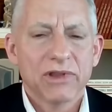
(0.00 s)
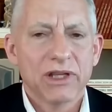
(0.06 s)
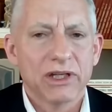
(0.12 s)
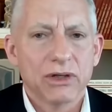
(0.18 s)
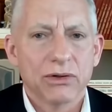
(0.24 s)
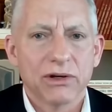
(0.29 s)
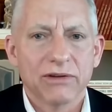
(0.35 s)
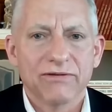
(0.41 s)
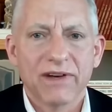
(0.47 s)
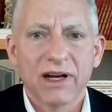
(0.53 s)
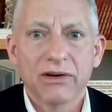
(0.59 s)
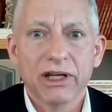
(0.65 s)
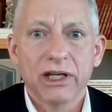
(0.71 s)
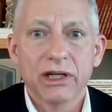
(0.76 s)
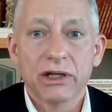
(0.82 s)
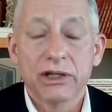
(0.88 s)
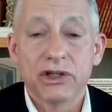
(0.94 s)
that do a
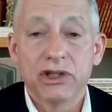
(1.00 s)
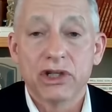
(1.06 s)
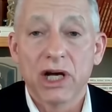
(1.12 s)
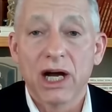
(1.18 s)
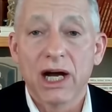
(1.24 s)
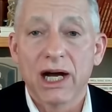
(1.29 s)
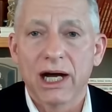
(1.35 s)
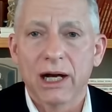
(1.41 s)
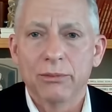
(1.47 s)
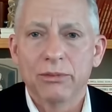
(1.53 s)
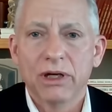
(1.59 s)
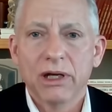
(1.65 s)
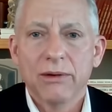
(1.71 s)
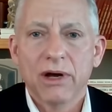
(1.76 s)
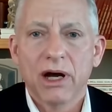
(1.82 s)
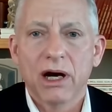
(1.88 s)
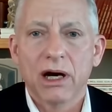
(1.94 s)
very good job
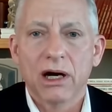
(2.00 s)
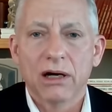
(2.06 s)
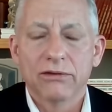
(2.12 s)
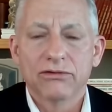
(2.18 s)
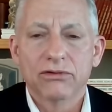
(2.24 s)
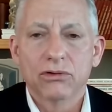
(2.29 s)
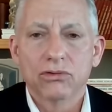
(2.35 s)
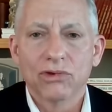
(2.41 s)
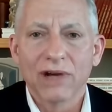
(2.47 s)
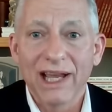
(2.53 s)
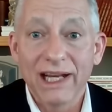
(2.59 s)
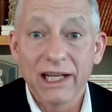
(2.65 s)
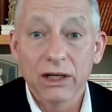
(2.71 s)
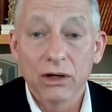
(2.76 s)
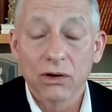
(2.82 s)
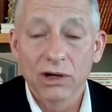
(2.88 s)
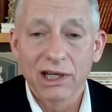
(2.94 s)
of
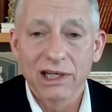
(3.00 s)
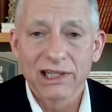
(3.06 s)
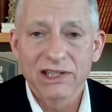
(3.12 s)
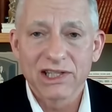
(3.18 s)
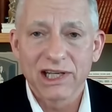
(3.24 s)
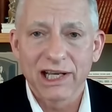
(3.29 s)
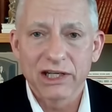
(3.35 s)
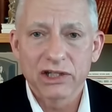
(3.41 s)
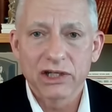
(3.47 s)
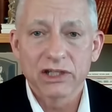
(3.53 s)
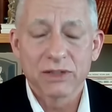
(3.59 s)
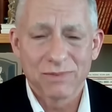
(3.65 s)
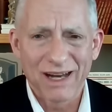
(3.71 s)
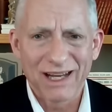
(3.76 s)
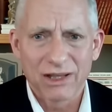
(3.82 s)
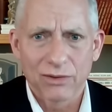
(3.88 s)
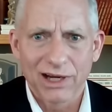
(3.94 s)
rating organizations.
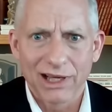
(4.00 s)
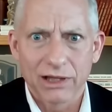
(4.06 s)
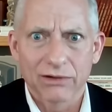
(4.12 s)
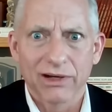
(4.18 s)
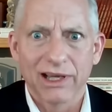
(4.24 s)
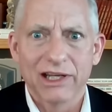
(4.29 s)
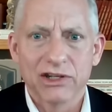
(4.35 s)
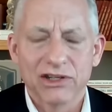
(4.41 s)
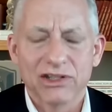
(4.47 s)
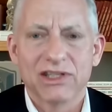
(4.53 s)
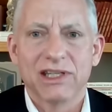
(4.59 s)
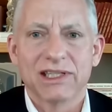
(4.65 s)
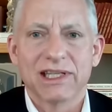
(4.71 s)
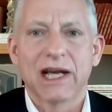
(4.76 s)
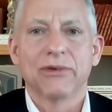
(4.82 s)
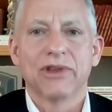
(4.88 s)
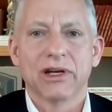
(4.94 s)
By the way, there are
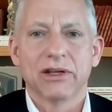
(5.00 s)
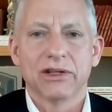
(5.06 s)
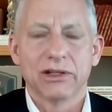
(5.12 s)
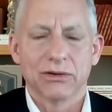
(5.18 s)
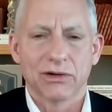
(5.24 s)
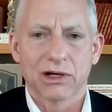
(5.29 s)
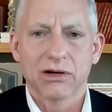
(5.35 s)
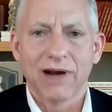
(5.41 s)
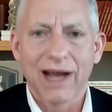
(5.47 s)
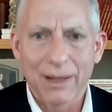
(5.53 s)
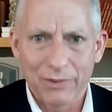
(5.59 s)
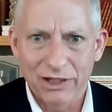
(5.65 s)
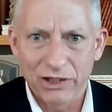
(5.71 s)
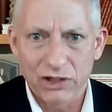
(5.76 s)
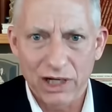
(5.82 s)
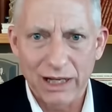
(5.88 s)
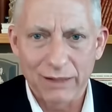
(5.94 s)
agencies out there that do a
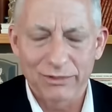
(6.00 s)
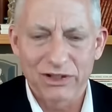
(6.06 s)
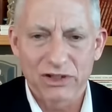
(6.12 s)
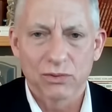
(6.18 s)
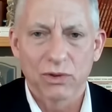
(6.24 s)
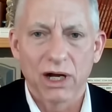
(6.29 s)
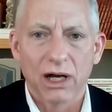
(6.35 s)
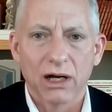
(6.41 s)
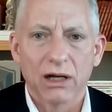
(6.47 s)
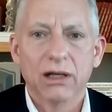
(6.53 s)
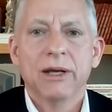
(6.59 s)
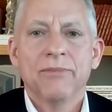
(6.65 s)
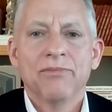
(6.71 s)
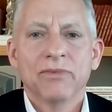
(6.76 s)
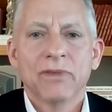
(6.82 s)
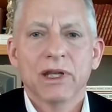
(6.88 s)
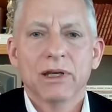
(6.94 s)
crappy job as well.
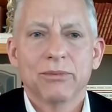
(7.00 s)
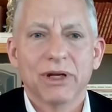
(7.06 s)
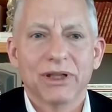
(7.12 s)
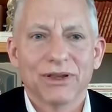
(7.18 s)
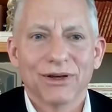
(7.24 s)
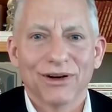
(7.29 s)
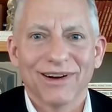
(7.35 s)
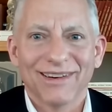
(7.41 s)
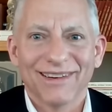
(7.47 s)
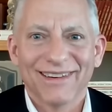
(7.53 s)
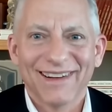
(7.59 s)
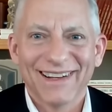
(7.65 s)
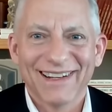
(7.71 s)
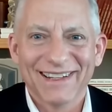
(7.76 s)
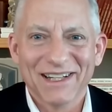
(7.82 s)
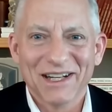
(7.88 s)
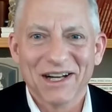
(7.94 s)
But there
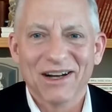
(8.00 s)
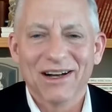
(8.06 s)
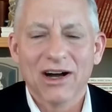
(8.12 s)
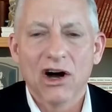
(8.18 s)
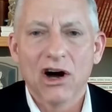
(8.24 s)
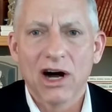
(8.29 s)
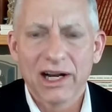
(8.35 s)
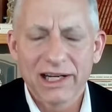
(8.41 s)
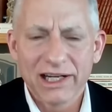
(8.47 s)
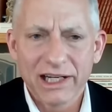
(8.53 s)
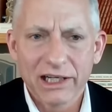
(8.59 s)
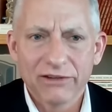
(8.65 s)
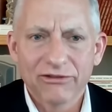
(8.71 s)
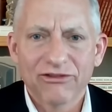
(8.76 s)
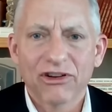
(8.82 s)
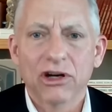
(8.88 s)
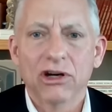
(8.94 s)
are
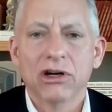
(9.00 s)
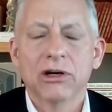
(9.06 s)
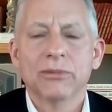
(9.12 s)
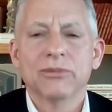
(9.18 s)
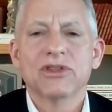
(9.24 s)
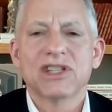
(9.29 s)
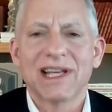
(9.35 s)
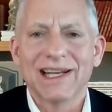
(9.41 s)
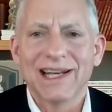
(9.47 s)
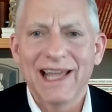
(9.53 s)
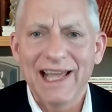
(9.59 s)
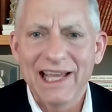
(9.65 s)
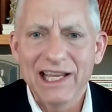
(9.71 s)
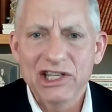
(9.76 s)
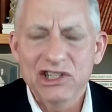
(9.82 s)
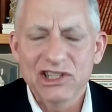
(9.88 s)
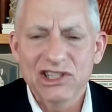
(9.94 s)
auditing firms and
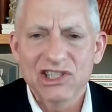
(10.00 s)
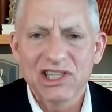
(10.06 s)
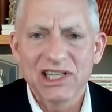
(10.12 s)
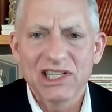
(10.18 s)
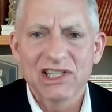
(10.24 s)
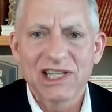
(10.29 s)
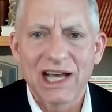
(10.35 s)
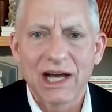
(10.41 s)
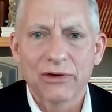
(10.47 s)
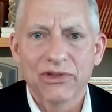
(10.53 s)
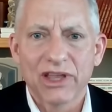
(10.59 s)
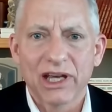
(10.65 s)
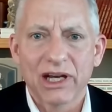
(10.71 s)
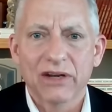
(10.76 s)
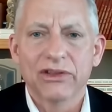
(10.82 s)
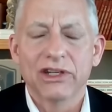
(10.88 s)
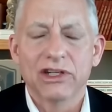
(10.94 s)
agencies out
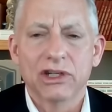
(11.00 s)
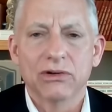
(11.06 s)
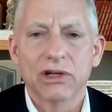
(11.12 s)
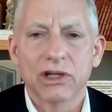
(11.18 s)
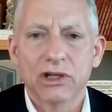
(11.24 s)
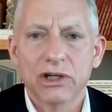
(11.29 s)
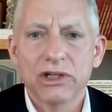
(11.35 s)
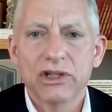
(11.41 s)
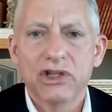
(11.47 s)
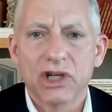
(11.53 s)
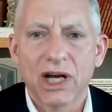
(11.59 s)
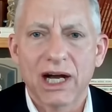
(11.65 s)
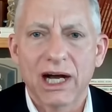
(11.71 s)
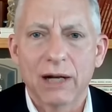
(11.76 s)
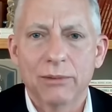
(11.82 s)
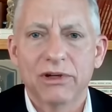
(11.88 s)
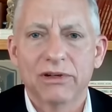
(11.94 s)
there that do a good
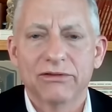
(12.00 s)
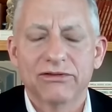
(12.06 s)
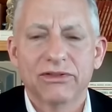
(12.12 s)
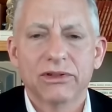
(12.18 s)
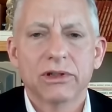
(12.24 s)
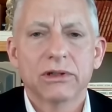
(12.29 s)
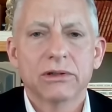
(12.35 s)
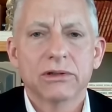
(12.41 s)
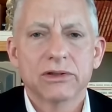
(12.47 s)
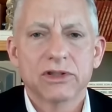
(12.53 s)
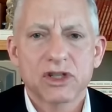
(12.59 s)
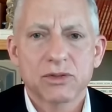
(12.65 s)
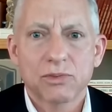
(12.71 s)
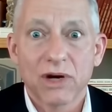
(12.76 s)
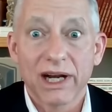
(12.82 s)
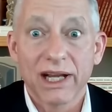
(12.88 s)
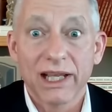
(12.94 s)
job of
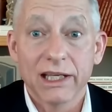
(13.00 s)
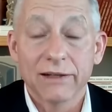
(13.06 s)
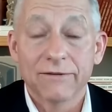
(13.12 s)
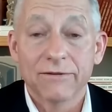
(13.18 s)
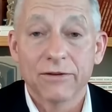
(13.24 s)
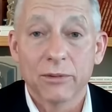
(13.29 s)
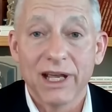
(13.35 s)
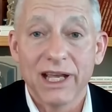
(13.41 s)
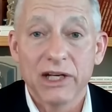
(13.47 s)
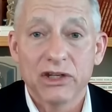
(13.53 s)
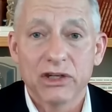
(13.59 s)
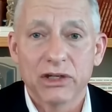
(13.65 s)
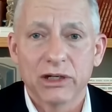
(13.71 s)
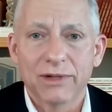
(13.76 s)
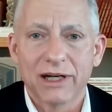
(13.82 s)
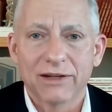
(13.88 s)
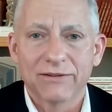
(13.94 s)
spreading
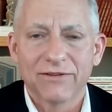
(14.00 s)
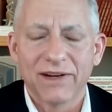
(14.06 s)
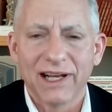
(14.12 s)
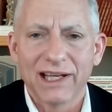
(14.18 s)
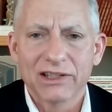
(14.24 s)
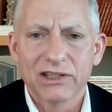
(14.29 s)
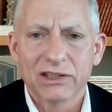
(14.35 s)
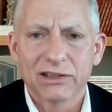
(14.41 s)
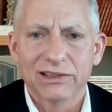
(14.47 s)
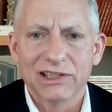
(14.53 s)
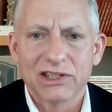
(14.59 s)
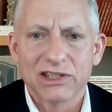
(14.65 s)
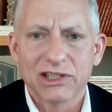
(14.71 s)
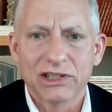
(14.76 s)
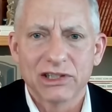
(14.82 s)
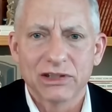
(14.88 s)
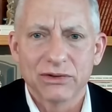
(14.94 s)
information about financial
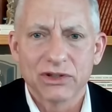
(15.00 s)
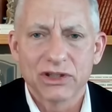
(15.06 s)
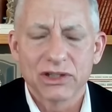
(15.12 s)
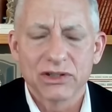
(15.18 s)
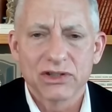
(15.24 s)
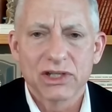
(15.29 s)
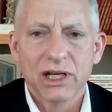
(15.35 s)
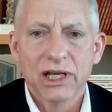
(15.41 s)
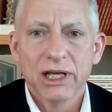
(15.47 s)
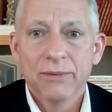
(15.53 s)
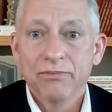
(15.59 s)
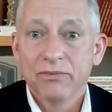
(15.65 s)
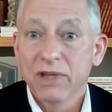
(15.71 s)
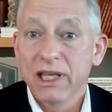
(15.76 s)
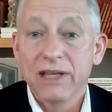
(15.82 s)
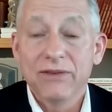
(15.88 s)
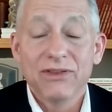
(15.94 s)
institutions.
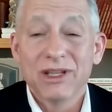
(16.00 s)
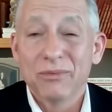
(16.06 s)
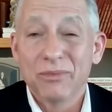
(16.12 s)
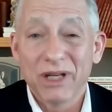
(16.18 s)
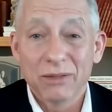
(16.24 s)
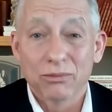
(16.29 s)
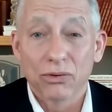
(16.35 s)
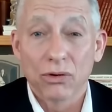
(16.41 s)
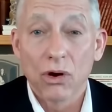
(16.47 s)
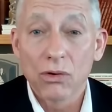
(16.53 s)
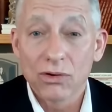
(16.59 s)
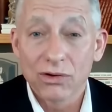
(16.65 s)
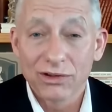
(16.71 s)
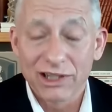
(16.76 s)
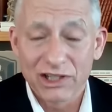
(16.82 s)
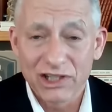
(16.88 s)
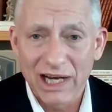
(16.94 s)
Even the big
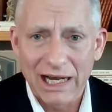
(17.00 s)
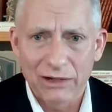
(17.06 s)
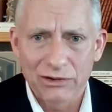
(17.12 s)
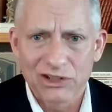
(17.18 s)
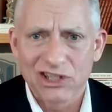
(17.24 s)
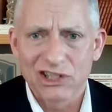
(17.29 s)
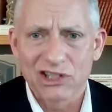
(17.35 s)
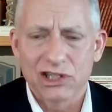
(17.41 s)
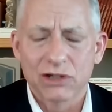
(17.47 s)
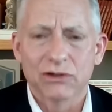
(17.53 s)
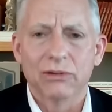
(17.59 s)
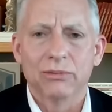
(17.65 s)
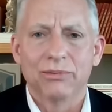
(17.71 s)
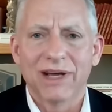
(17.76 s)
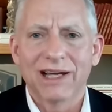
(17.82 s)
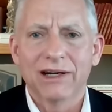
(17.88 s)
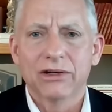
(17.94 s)
brokerage houses do a
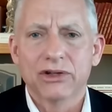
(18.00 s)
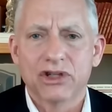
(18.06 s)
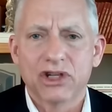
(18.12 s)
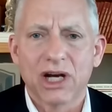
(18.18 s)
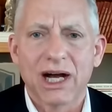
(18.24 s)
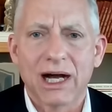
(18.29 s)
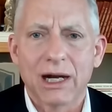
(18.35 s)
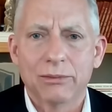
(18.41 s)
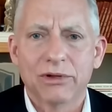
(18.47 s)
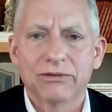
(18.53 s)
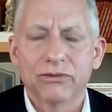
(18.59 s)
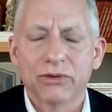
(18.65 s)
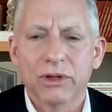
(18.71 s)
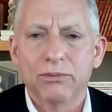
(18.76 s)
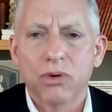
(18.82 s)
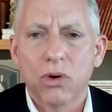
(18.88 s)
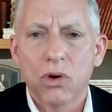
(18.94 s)
better job of
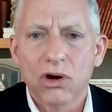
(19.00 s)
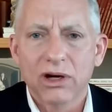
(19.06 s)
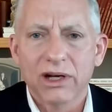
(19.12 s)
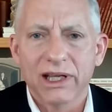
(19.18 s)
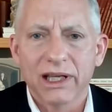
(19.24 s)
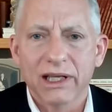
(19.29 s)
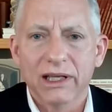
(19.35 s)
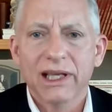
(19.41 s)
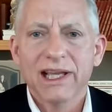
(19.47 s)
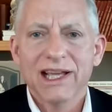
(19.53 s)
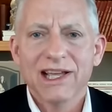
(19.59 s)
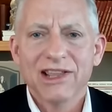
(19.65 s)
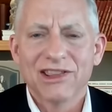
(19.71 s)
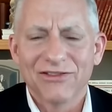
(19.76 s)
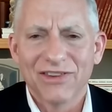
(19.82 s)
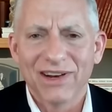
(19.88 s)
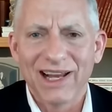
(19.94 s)
reporting
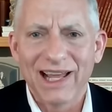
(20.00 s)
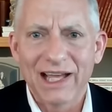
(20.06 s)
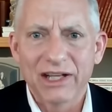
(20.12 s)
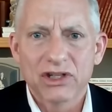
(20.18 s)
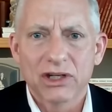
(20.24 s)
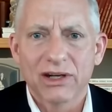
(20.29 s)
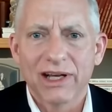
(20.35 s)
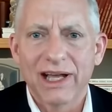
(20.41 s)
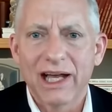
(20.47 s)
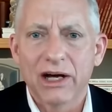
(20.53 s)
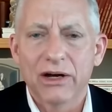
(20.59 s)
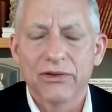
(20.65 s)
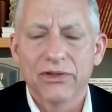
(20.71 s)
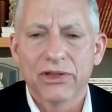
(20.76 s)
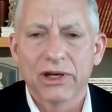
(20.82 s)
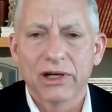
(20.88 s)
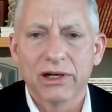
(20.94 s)
the financial
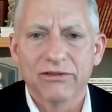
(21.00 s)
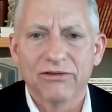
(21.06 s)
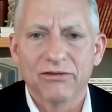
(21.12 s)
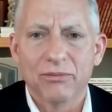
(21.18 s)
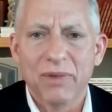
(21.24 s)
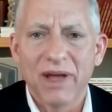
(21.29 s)
health of